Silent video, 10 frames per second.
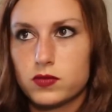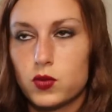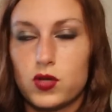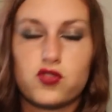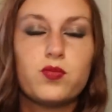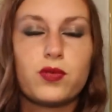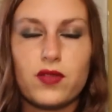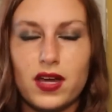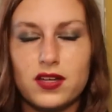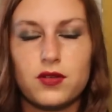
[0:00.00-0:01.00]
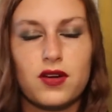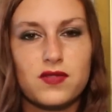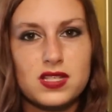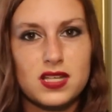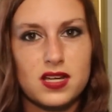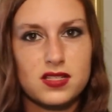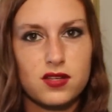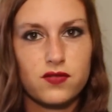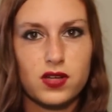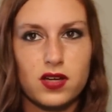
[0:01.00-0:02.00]
quadruple that, and you have the size
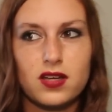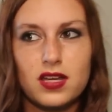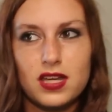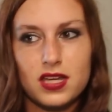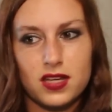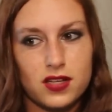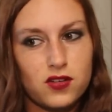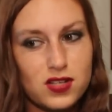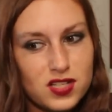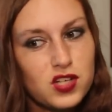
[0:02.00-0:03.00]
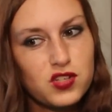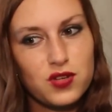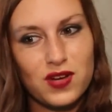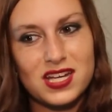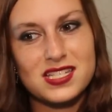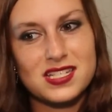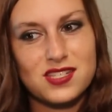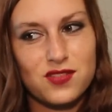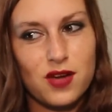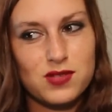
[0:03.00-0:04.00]
of a cross country race, and
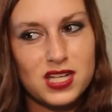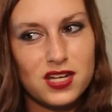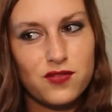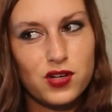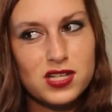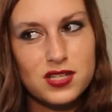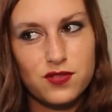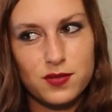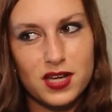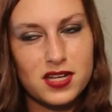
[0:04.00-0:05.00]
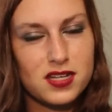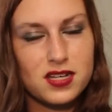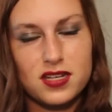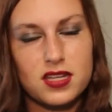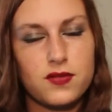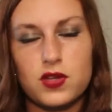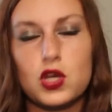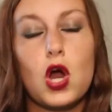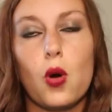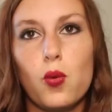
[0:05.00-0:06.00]
so that was kind of crazy for me. I didn't even
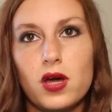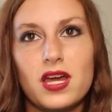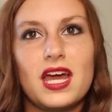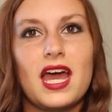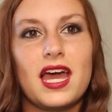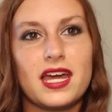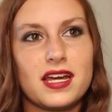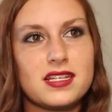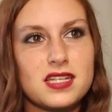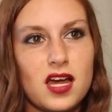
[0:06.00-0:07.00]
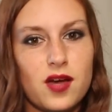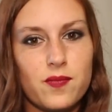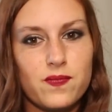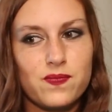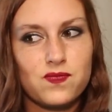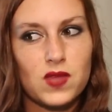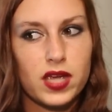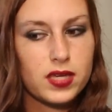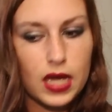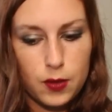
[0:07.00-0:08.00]
know, and
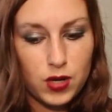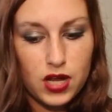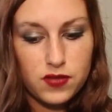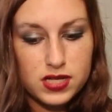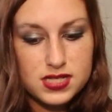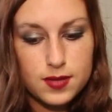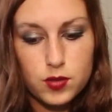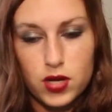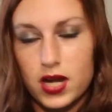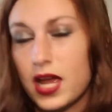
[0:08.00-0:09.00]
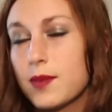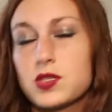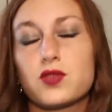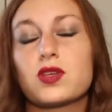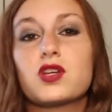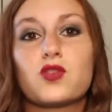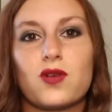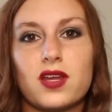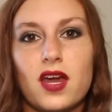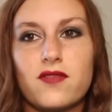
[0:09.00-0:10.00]
I went out that summer and I absolutely
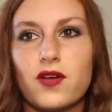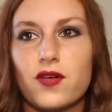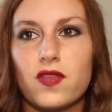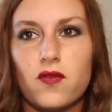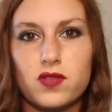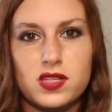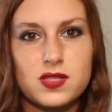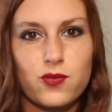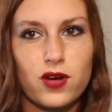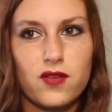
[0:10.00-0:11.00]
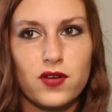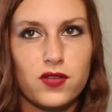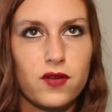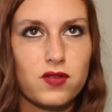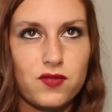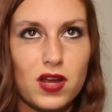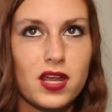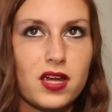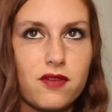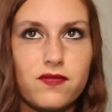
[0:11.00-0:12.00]
adored it. I fell in love with the sport. I fell in love with
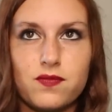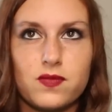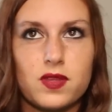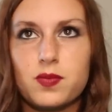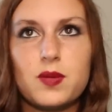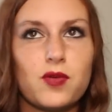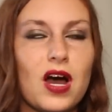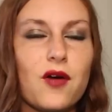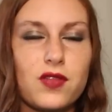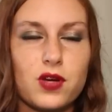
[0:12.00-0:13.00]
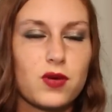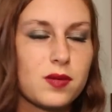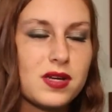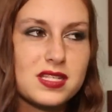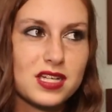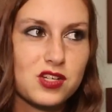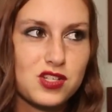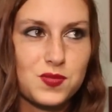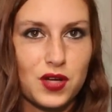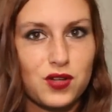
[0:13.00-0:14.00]
running. The people out there were amazing. I
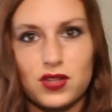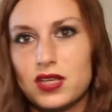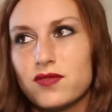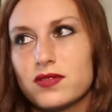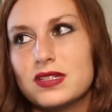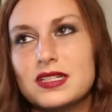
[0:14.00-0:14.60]
couldn't leave.